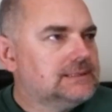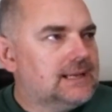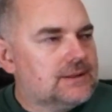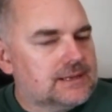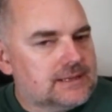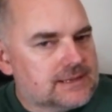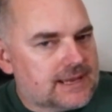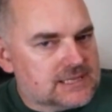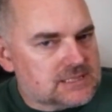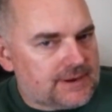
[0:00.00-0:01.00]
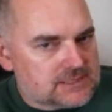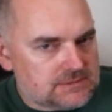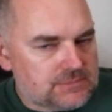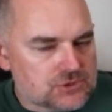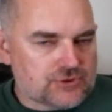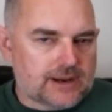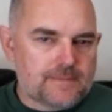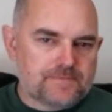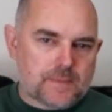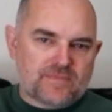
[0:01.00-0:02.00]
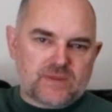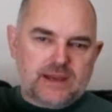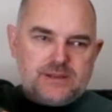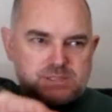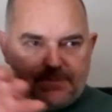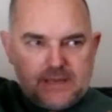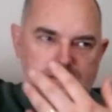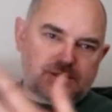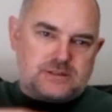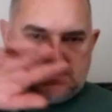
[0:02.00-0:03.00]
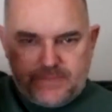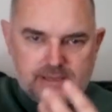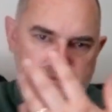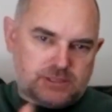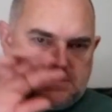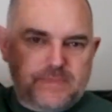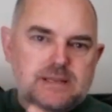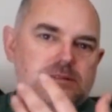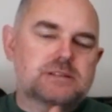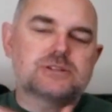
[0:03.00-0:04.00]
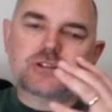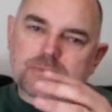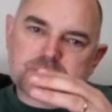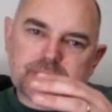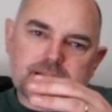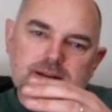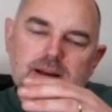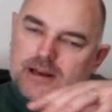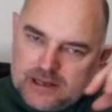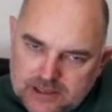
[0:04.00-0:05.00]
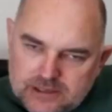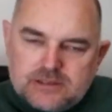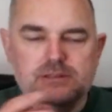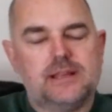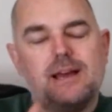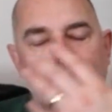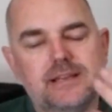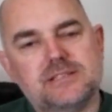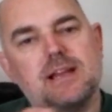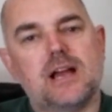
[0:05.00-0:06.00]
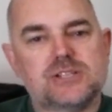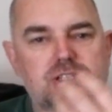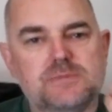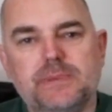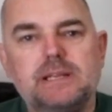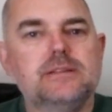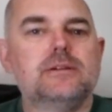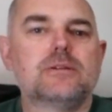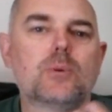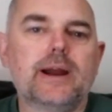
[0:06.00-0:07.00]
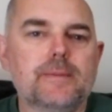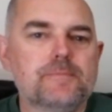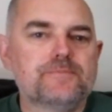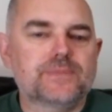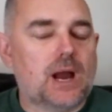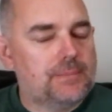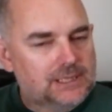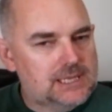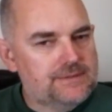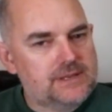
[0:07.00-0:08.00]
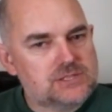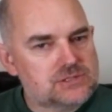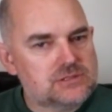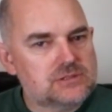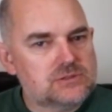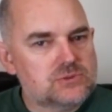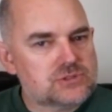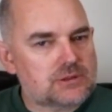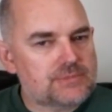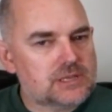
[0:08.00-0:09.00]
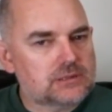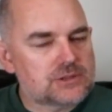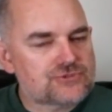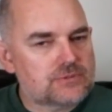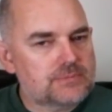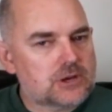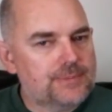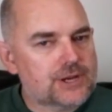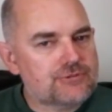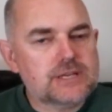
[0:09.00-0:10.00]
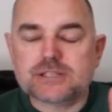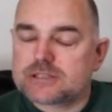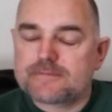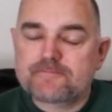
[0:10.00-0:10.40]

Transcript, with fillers: Now then, in the case of my tumble dryer, it spins, spins, spins, it stops spinning, then it starts spinning the other way. I believe it's to stop the clothes from becoming creased,